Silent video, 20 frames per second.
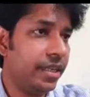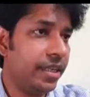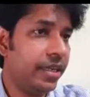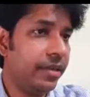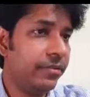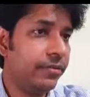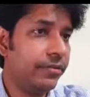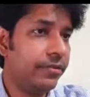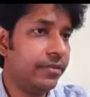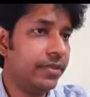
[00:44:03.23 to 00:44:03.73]

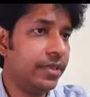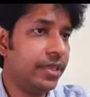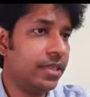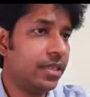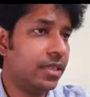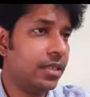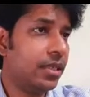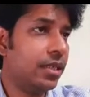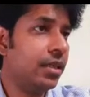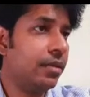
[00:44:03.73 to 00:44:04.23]
plans
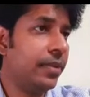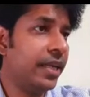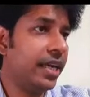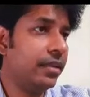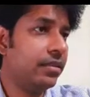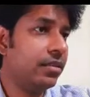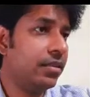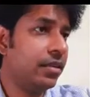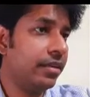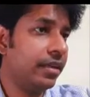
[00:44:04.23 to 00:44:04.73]
starting
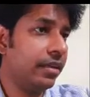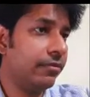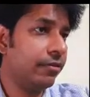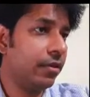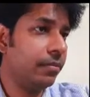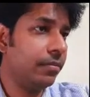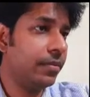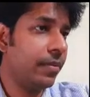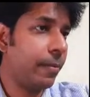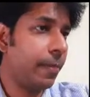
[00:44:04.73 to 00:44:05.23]
from
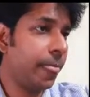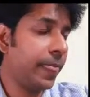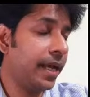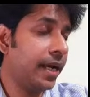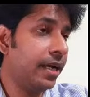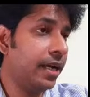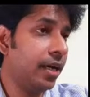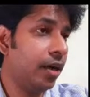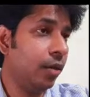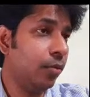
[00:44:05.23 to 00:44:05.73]

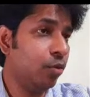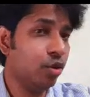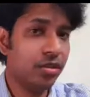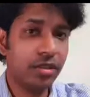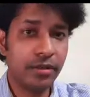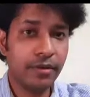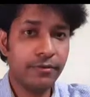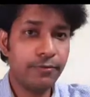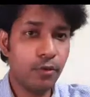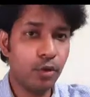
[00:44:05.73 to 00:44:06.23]
almost
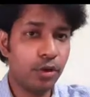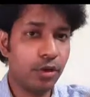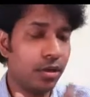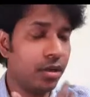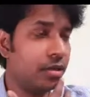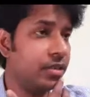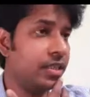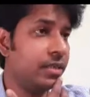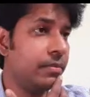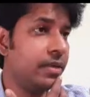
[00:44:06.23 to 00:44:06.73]

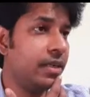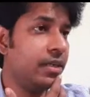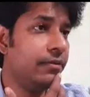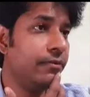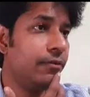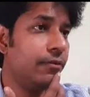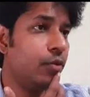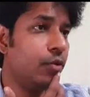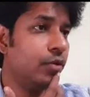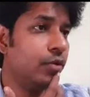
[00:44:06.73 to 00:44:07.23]
$4 a month.
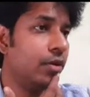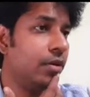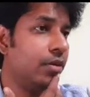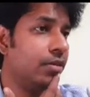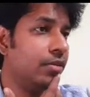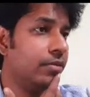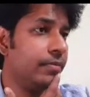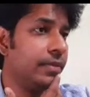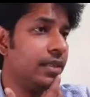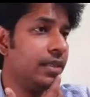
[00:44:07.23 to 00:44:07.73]

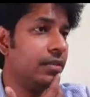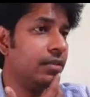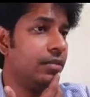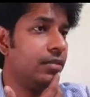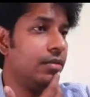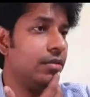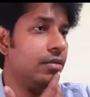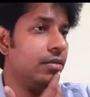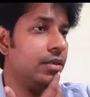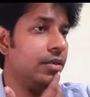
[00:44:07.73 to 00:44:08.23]
$4 means
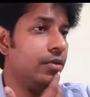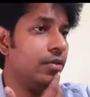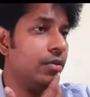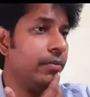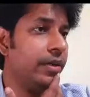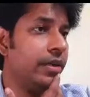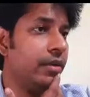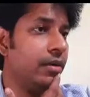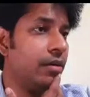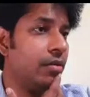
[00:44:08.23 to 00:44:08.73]
it will be
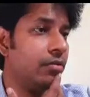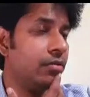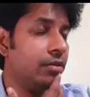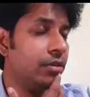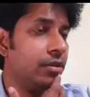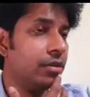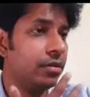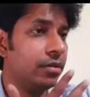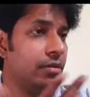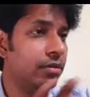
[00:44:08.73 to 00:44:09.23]
around
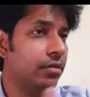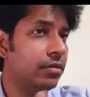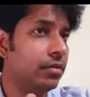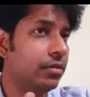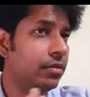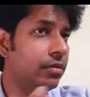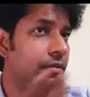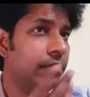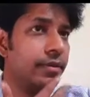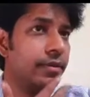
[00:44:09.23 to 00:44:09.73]

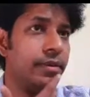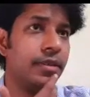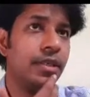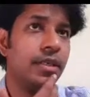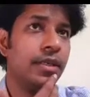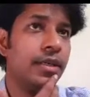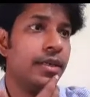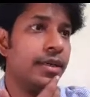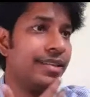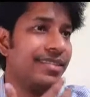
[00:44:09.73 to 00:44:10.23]

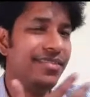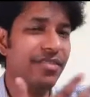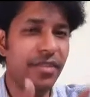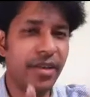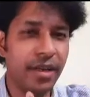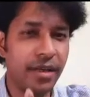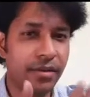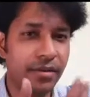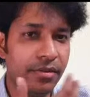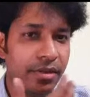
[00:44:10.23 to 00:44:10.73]

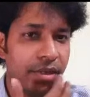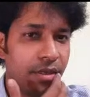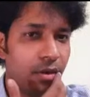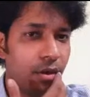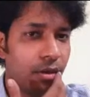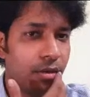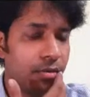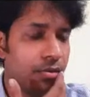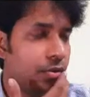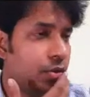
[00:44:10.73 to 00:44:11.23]
300
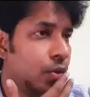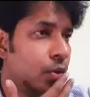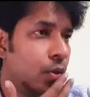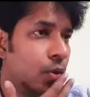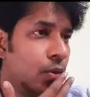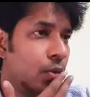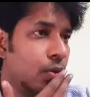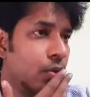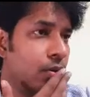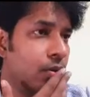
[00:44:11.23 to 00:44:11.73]
or
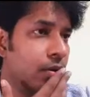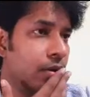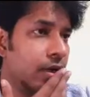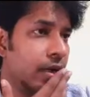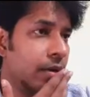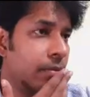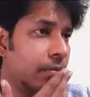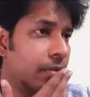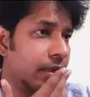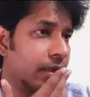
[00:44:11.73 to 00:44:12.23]
so a
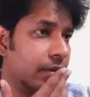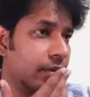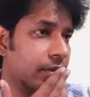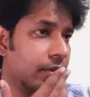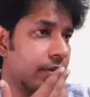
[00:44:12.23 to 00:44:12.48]
month,